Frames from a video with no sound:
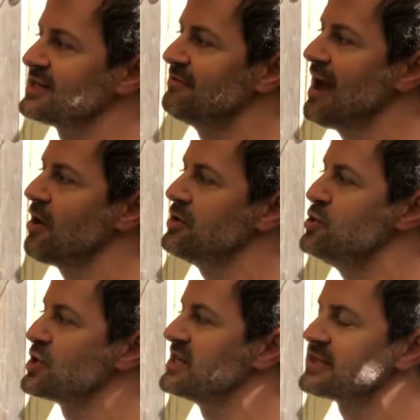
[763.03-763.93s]
value
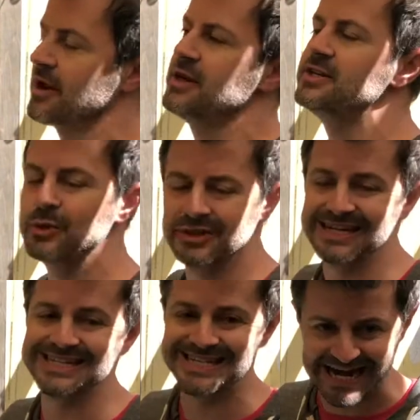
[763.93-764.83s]
you can assign to it
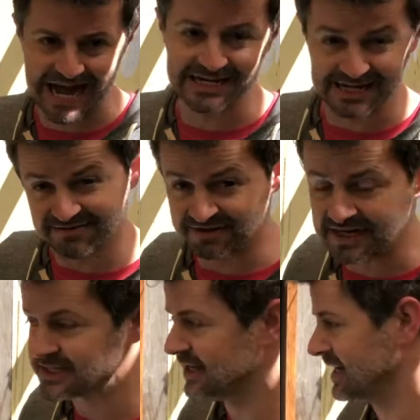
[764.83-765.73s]
that is not
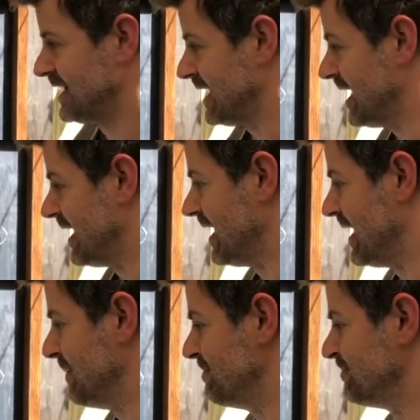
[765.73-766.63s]
infinite.
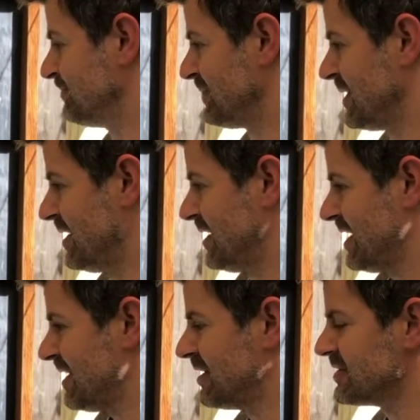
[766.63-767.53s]
And
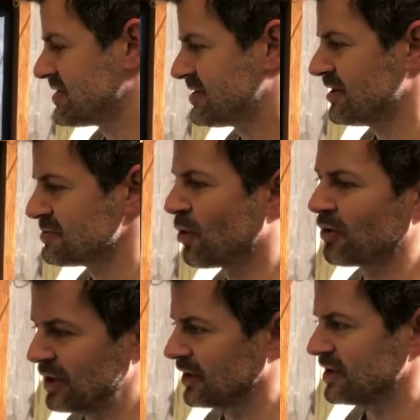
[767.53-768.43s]
there's more
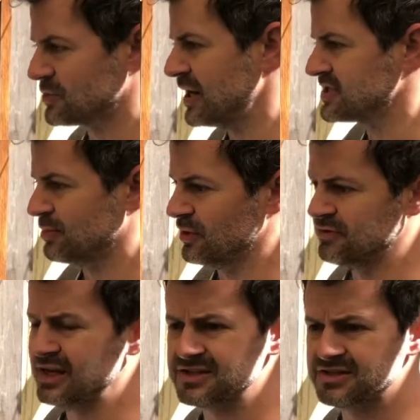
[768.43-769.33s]
rigorous ways to
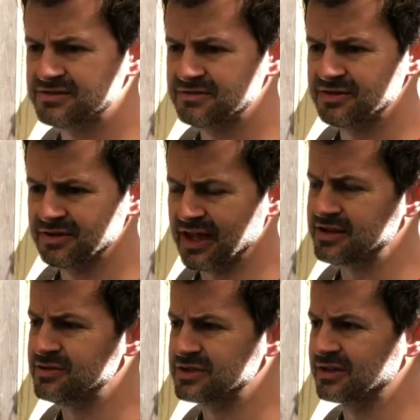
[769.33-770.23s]
prove this,
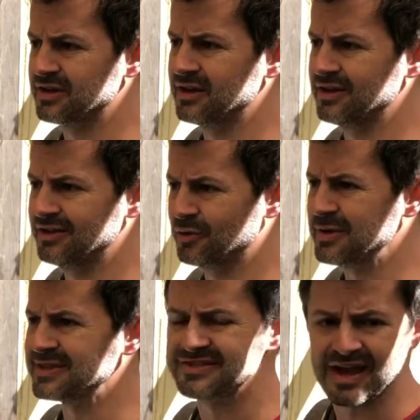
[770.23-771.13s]
like using the
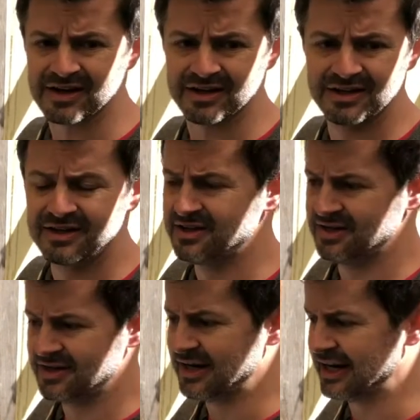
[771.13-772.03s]
Riemann zeta
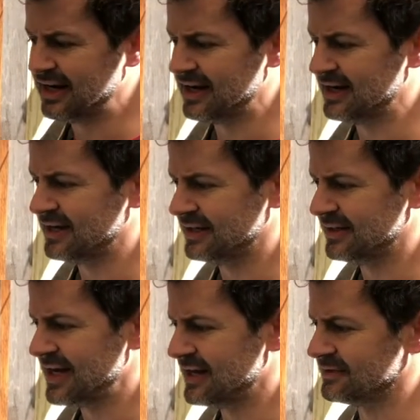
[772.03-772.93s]

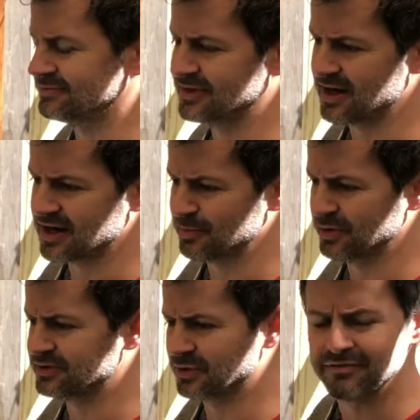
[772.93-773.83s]
and a
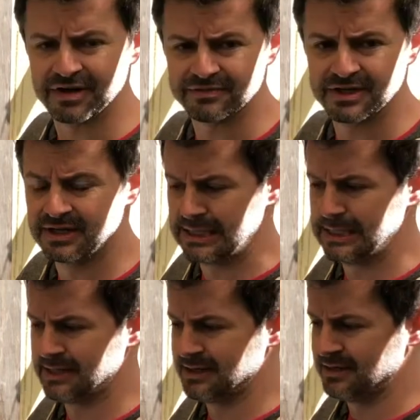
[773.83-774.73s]
couple derivatives.
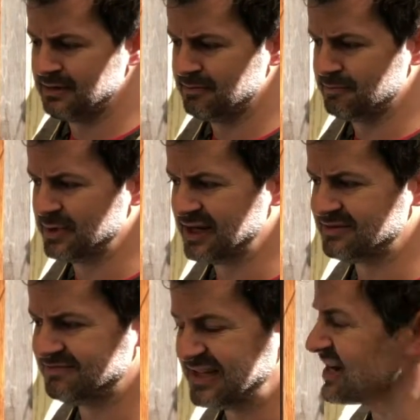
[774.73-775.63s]

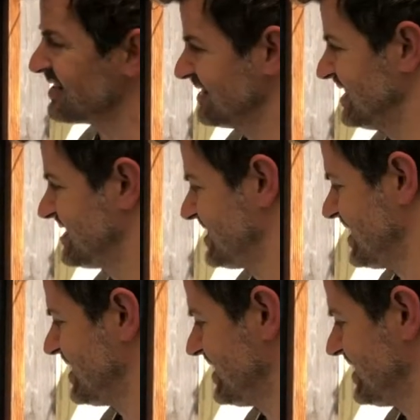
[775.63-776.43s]
But yeah, it's